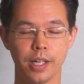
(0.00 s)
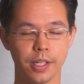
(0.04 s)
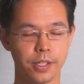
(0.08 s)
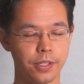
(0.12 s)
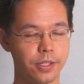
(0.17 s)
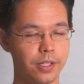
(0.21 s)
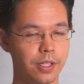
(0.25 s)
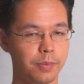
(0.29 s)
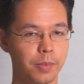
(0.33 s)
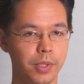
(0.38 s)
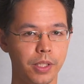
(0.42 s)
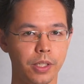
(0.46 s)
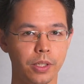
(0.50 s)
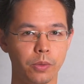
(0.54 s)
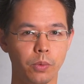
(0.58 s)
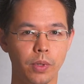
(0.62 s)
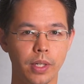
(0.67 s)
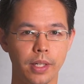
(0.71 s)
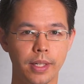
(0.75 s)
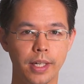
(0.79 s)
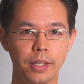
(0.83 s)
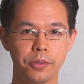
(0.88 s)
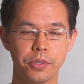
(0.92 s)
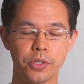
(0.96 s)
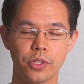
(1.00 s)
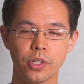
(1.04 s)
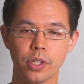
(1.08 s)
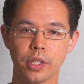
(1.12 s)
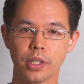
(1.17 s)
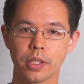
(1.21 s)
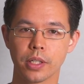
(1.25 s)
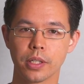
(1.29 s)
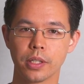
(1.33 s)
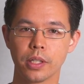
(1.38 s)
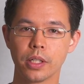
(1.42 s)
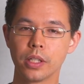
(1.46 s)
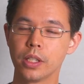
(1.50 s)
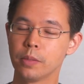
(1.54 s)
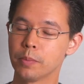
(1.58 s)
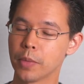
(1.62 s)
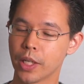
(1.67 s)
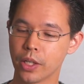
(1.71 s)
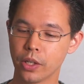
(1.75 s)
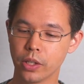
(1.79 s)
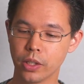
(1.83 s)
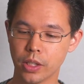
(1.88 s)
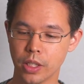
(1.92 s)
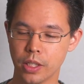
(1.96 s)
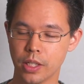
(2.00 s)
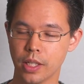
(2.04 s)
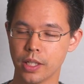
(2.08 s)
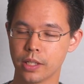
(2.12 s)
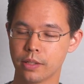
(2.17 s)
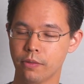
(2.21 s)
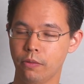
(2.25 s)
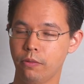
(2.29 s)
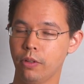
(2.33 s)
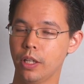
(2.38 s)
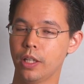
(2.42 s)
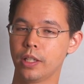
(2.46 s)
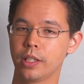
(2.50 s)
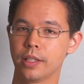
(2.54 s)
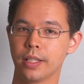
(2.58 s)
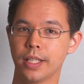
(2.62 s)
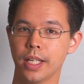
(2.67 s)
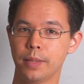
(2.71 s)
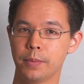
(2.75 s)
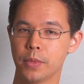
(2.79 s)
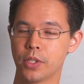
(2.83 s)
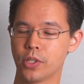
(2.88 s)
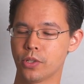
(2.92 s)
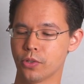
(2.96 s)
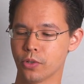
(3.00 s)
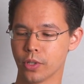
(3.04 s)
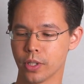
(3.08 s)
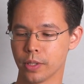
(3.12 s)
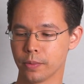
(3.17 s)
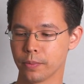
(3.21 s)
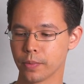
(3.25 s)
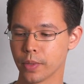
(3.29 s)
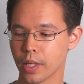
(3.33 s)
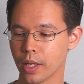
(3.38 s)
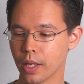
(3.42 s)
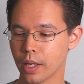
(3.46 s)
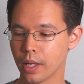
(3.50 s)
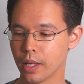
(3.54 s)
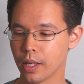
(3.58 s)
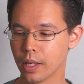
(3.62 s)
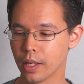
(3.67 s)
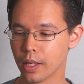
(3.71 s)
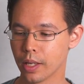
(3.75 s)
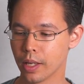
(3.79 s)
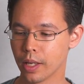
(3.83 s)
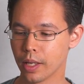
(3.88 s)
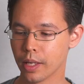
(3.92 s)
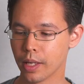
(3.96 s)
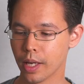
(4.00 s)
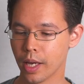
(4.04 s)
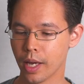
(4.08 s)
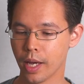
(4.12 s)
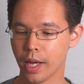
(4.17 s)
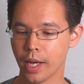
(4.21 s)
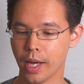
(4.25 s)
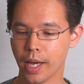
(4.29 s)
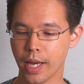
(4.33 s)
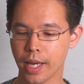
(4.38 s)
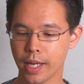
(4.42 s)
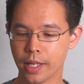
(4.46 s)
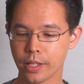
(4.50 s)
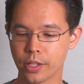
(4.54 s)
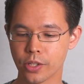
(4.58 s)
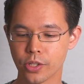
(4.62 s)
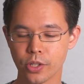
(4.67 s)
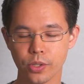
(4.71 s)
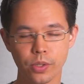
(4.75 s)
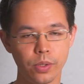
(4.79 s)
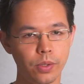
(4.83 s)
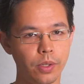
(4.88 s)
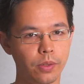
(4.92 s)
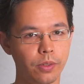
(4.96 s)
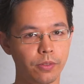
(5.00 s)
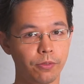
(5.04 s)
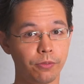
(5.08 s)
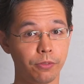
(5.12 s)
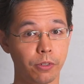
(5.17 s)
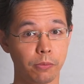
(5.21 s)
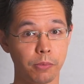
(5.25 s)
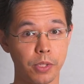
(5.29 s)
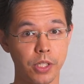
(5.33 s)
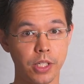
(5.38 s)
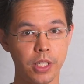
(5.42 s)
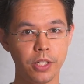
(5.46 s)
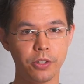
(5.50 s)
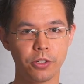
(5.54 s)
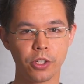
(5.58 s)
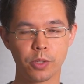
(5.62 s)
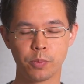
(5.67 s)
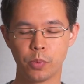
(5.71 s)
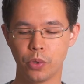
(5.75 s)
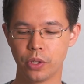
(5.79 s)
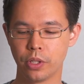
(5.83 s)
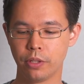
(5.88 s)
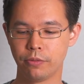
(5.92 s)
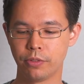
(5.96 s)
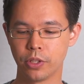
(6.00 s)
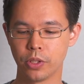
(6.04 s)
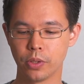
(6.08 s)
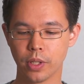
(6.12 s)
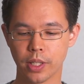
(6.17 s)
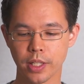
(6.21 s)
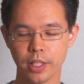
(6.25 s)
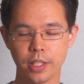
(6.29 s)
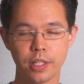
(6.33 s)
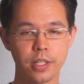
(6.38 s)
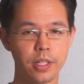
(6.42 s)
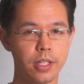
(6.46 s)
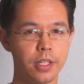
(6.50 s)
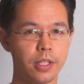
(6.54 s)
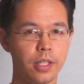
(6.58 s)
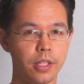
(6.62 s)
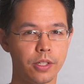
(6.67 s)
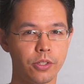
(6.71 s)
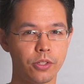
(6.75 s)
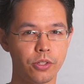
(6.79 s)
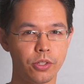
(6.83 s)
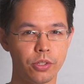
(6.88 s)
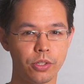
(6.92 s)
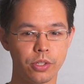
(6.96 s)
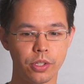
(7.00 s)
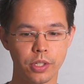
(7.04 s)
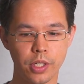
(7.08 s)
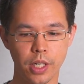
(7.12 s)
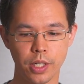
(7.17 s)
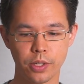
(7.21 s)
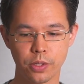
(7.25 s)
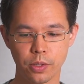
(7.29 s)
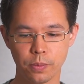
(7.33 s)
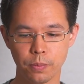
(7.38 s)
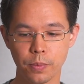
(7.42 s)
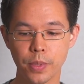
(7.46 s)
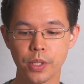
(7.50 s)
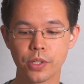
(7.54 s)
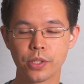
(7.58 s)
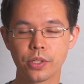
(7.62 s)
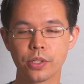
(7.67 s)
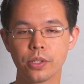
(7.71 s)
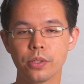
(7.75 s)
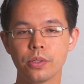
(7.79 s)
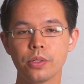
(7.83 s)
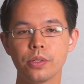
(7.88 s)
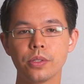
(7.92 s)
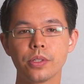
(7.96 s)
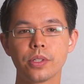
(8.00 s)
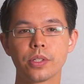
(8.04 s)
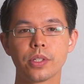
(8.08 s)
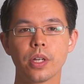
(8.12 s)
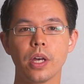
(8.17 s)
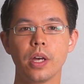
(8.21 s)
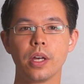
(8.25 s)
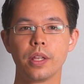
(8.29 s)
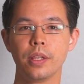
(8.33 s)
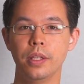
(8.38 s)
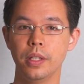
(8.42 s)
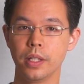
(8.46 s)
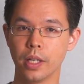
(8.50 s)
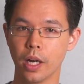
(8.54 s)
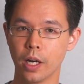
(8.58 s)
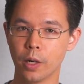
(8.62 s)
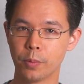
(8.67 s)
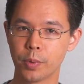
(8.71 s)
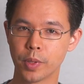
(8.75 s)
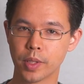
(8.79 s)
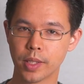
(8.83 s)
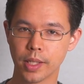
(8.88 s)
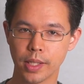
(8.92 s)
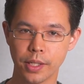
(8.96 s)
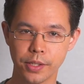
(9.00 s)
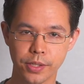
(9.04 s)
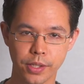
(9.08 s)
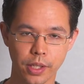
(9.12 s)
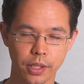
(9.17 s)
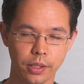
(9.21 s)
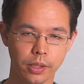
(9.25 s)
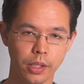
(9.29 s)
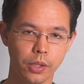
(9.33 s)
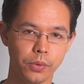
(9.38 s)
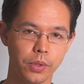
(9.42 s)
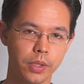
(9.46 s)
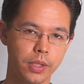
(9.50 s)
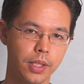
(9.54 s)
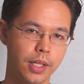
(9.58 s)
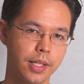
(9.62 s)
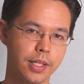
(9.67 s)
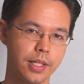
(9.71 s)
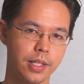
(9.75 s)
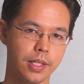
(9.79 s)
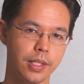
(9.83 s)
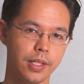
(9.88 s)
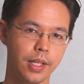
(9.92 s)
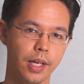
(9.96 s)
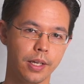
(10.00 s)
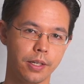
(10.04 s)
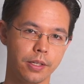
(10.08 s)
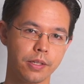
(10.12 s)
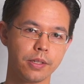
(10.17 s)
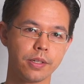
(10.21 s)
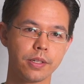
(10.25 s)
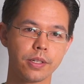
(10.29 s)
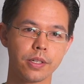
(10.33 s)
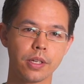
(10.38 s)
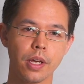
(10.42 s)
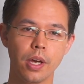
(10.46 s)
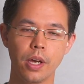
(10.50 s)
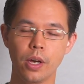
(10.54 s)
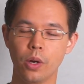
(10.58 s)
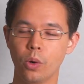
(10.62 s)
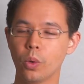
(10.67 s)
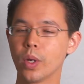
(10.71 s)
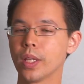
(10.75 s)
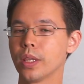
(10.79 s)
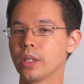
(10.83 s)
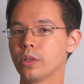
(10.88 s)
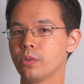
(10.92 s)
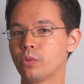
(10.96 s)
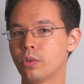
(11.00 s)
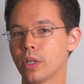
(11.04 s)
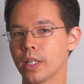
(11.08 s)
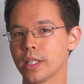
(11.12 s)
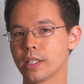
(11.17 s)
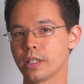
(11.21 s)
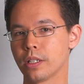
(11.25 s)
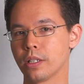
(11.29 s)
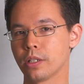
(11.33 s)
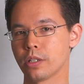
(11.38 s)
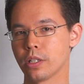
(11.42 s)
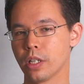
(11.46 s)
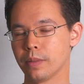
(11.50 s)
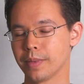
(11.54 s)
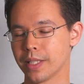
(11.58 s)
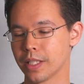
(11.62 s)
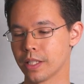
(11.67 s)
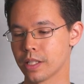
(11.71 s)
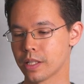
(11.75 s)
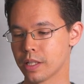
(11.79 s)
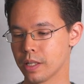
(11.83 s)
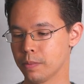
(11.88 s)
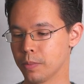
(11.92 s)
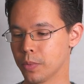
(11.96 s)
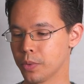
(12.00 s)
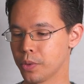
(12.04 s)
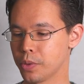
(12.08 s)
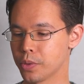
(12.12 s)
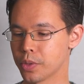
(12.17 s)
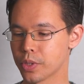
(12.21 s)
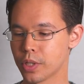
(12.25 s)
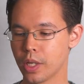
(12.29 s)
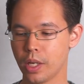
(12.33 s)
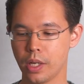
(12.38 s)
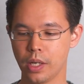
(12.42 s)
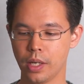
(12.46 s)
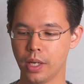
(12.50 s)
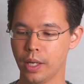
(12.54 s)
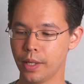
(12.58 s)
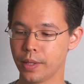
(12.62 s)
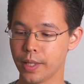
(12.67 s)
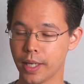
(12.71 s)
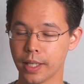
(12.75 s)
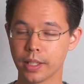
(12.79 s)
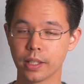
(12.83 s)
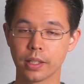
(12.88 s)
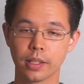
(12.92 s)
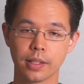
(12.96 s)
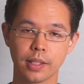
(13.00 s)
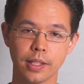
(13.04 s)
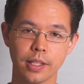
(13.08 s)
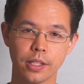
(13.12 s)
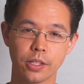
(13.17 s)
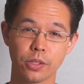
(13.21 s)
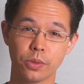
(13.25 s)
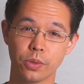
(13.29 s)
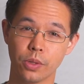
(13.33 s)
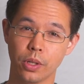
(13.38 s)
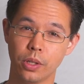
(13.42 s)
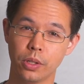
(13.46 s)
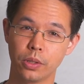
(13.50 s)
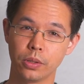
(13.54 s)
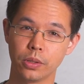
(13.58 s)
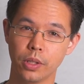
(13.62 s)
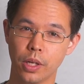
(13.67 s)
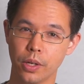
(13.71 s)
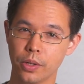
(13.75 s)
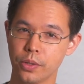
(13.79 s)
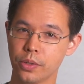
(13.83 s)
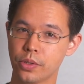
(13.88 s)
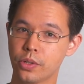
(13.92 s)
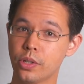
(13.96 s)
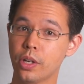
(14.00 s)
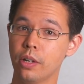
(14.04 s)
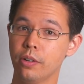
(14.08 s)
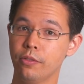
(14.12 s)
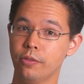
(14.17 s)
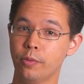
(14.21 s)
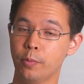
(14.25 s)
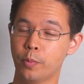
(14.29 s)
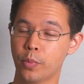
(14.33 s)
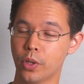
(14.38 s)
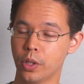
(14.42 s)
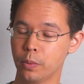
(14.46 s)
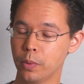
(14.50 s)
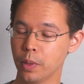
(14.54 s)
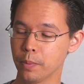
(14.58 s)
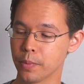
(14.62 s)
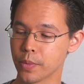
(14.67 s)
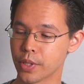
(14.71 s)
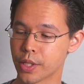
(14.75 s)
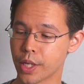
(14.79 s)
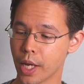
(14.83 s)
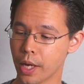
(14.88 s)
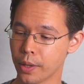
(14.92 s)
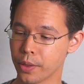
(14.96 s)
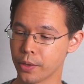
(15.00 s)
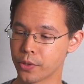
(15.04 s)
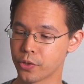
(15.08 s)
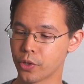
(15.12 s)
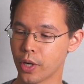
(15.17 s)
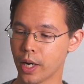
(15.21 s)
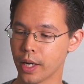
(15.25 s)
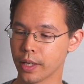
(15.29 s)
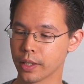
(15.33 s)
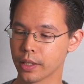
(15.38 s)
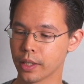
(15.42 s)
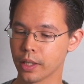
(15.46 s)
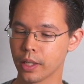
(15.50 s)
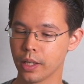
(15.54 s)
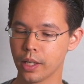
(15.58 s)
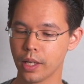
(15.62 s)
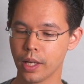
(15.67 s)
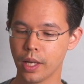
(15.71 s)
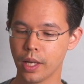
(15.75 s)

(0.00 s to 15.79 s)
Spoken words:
similar when I was in my early days of learning chemistry. And from a teacher's point of view, I see that students tend to misuse the uppercase and lowercase letters when they're writing atomic symbols, and that can lead to a whole host of problems down the track.